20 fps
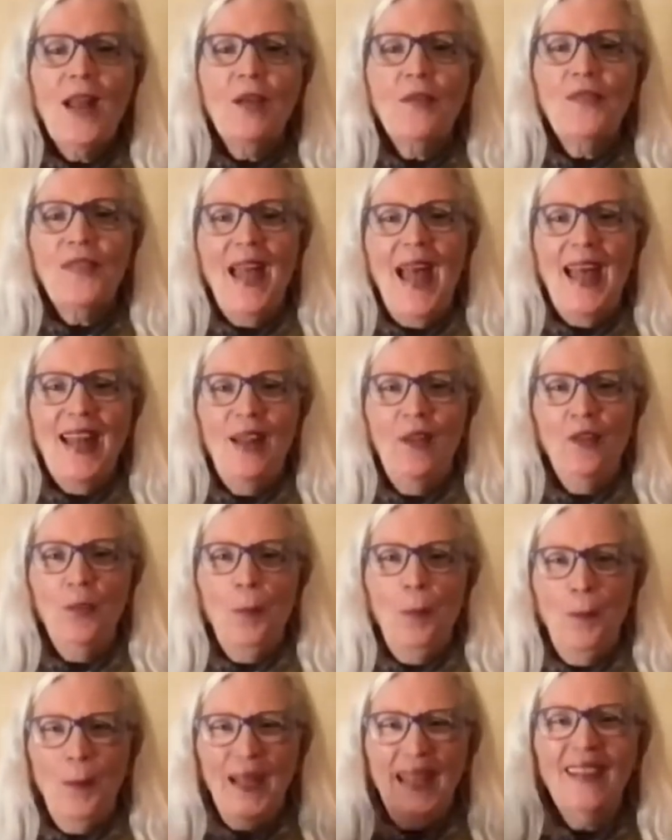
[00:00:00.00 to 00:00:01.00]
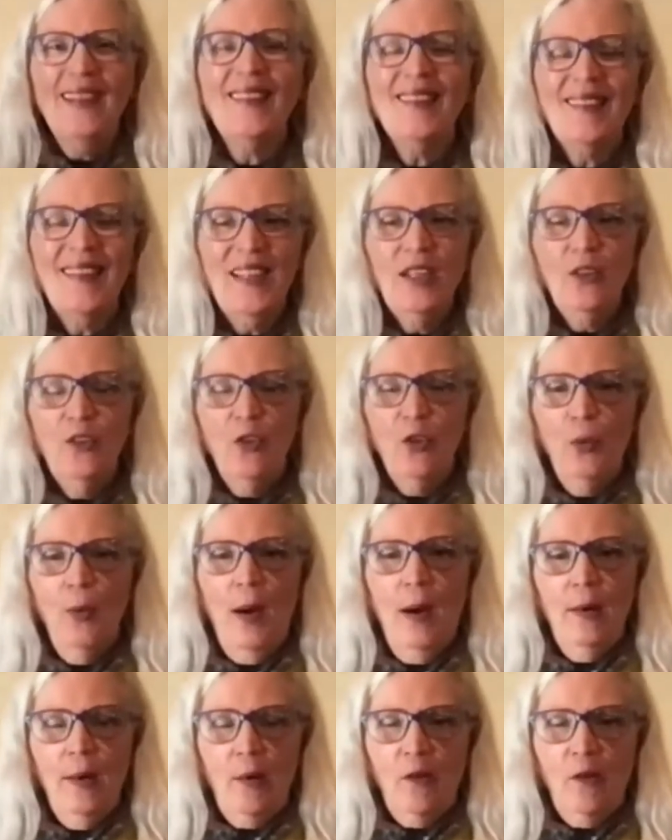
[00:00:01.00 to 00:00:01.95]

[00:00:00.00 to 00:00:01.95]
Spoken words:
if that is built into our